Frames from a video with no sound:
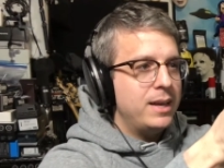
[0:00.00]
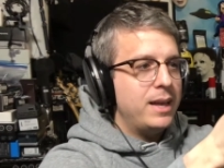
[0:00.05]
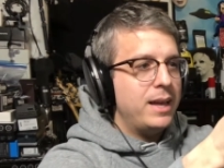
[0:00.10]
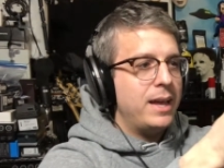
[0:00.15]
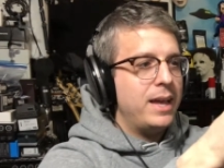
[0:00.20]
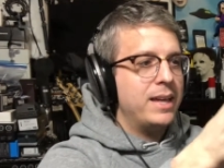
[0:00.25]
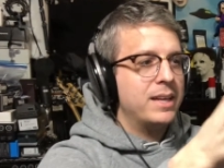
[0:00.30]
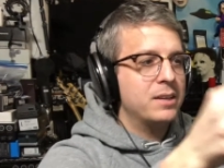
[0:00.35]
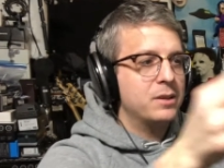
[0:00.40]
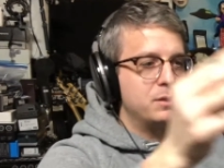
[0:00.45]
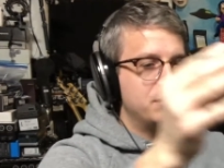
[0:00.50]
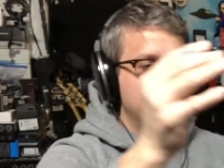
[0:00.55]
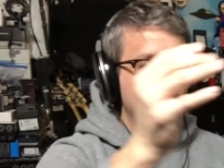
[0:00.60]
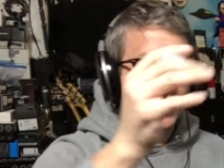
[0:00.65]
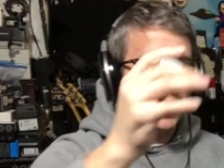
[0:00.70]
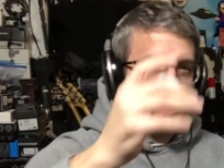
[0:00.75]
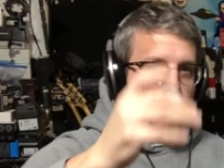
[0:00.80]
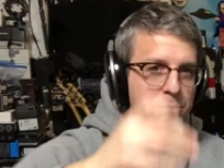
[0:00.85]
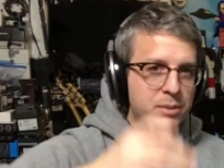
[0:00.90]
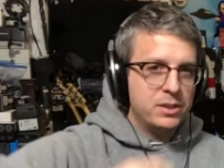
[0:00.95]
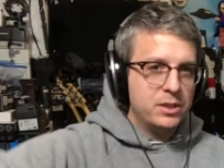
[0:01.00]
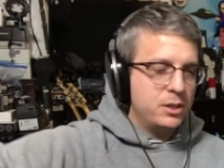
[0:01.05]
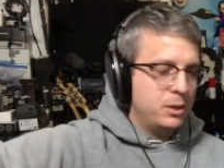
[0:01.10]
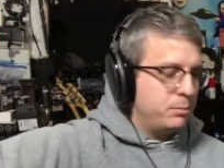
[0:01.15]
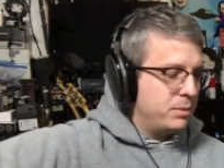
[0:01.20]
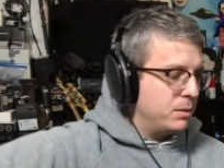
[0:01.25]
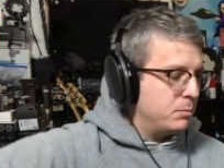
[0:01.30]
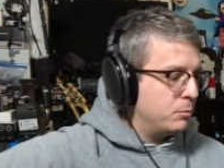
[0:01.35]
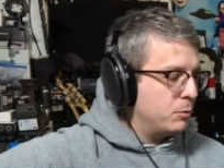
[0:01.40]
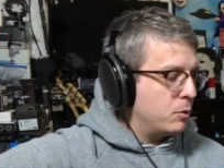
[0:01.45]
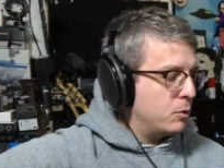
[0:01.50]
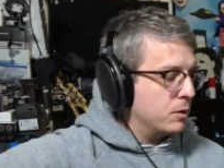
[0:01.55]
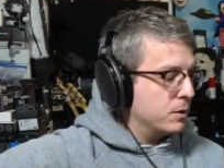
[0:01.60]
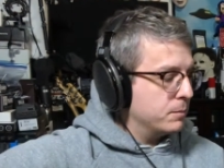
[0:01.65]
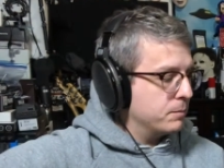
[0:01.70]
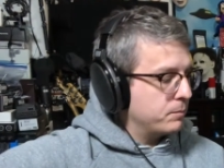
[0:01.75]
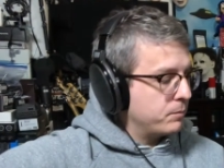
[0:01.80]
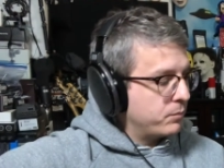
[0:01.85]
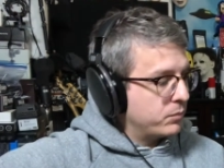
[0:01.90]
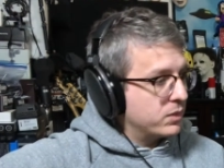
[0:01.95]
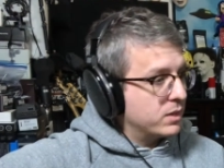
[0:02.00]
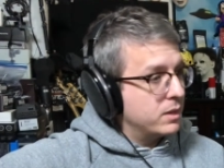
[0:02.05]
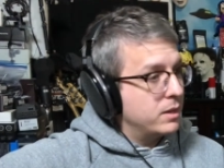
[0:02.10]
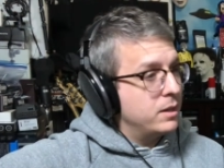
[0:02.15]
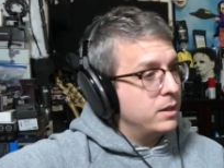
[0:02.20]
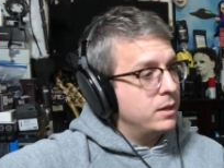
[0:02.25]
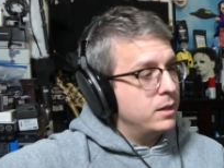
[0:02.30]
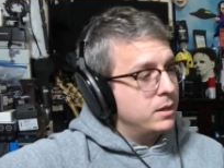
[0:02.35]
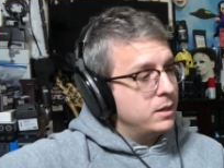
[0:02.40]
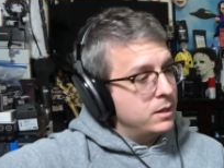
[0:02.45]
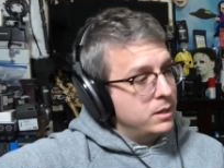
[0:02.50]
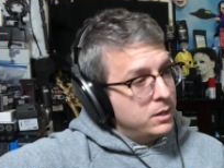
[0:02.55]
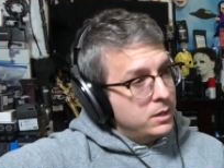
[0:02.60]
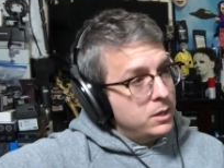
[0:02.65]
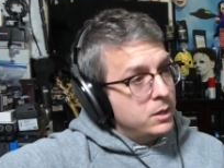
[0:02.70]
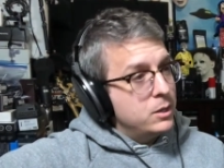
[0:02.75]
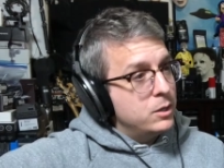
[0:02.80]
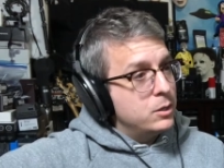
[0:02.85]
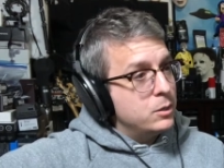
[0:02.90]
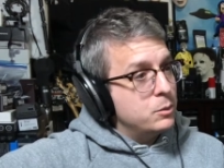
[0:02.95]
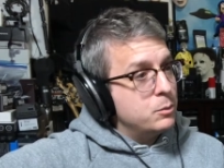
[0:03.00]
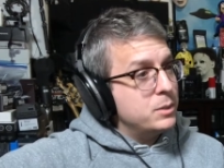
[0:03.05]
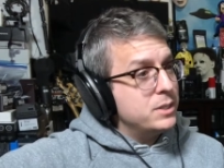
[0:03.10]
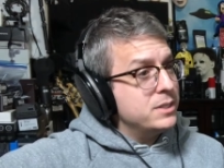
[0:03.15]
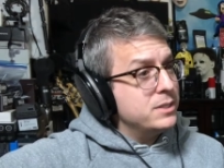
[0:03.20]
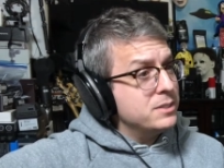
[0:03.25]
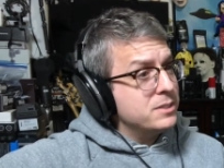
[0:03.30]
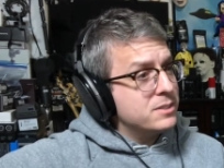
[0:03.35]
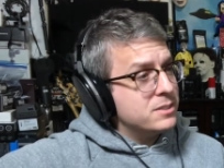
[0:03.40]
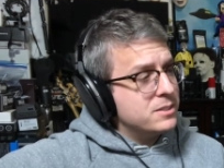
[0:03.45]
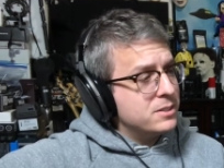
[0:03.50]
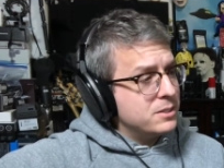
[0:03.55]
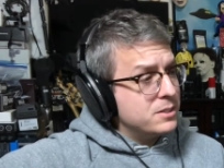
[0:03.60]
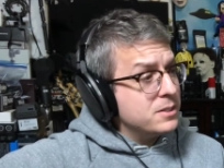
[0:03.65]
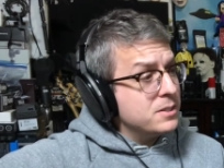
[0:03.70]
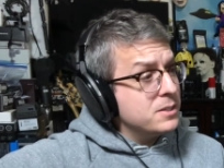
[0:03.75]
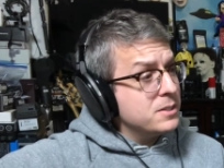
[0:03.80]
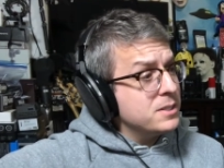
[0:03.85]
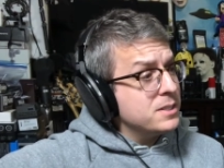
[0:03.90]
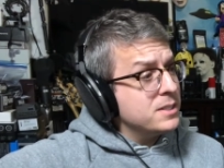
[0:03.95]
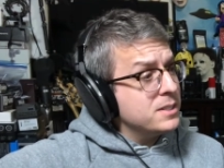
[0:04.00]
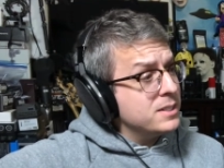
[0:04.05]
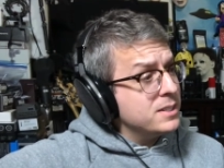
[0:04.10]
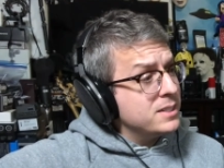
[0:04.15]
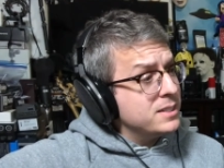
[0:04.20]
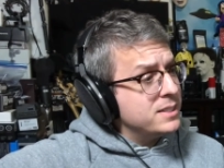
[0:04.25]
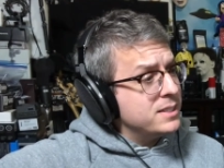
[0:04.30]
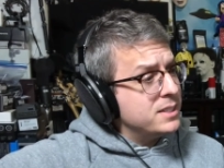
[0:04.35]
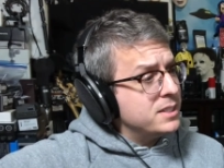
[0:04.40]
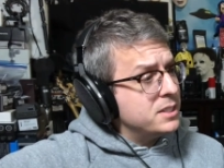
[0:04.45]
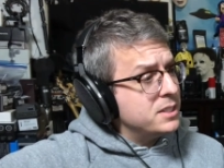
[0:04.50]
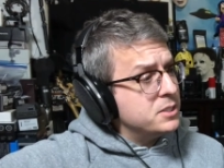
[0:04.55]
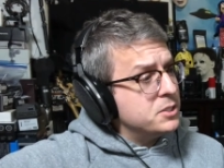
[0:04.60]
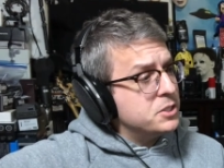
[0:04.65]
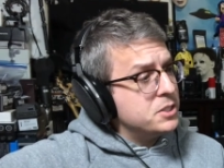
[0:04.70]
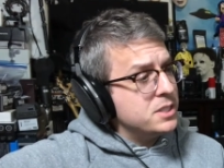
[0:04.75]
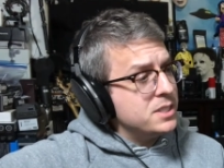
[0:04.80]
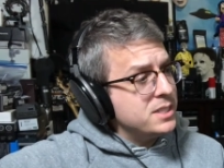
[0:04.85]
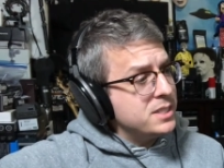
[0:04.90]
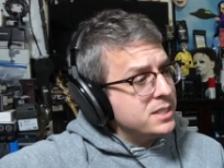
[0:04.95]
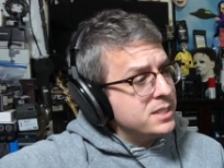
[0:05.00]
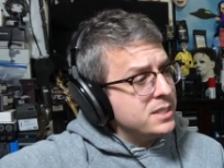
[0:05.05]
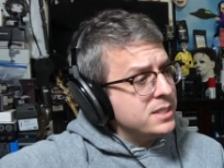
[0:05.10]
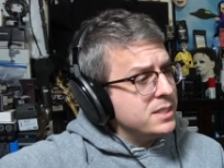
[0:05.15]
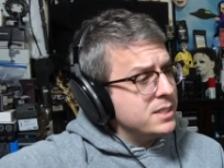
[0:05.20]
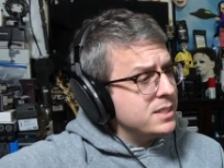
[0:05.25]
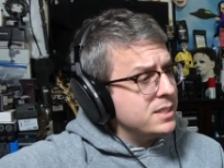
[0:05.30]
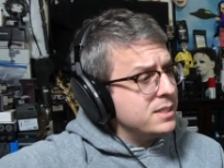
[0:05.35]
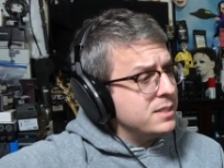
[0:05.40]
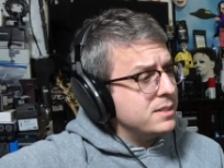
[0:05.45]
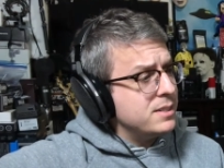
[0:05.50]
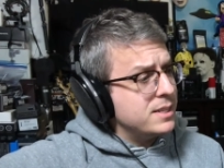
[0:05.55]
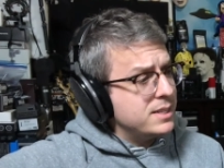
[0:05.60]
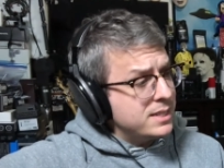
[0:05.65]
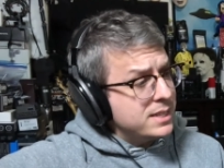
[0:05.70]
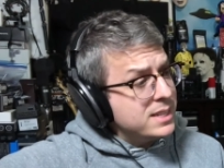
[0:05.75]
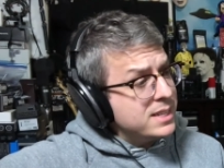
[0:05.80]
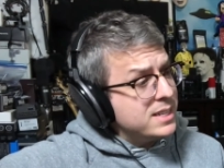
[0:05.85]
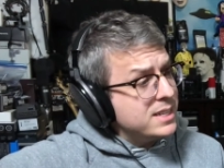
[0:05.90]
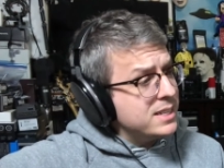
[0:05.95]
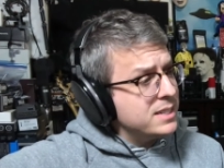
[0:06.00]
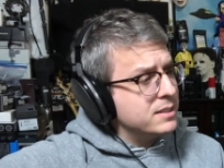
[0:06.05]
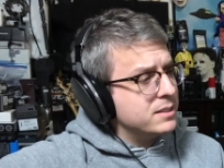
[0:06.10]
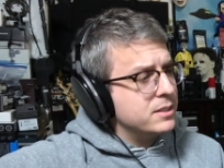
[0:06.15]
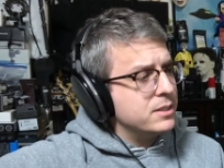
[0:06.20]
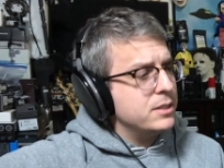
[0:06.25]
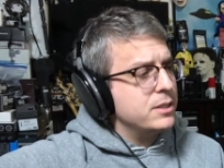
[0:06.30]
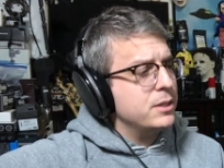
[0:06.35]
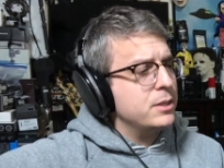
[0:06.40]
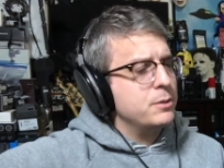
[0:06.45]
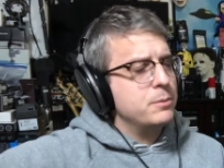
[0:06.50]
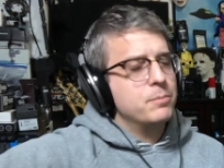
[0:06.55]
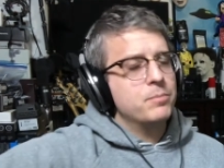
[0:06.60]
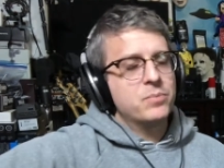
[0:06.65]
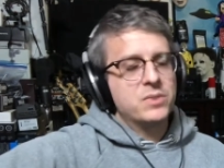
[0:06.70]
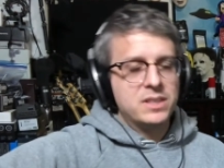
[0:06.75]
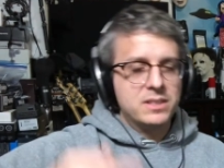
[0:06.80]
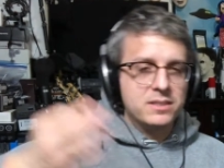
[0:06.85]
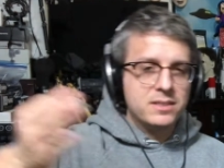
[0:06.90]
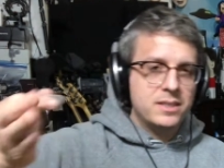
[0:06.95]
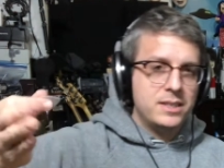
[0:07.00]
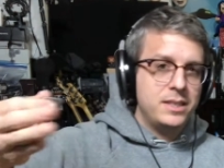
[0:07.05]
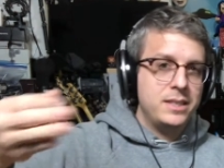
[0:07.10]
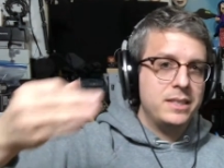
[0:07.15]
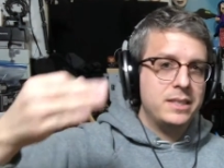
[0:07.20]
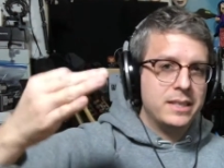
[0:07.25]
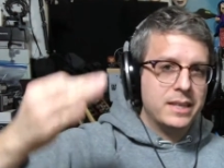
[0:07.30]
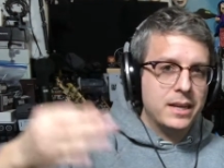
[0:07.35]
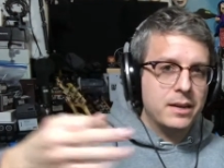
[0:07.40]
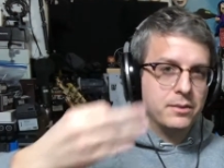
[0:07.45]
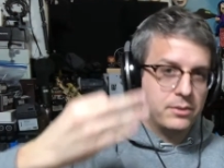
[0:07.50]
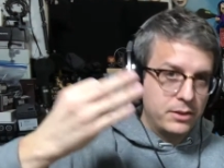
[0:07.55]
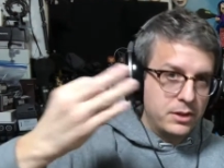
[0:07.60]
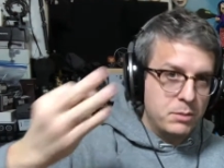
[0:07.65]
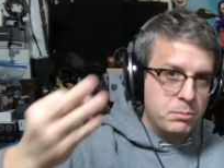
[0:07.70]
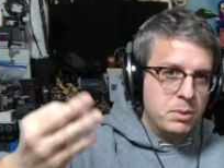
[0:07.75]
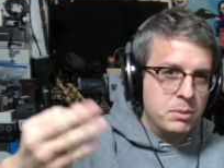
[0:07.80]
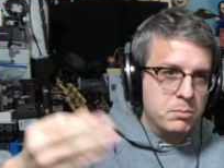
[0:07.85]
angle it up a little bit more. We'll start on a G, then go. You see, you get a little bit